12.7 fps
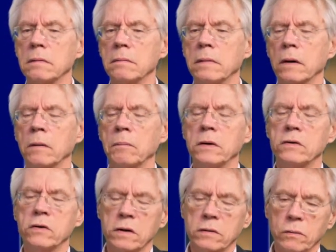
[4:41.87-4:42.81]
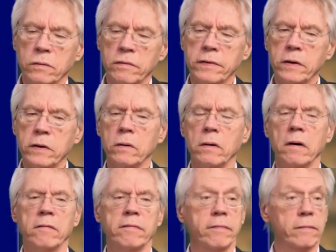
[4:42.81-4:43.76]
There can be judicial review
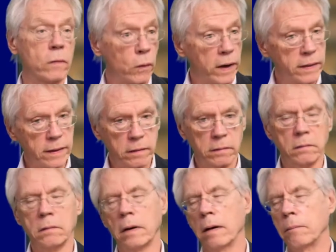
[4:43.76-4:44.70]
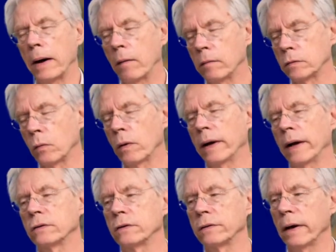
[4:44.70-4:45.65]
of the way that powers were
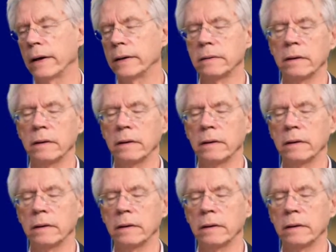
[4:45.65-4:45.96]
exercised.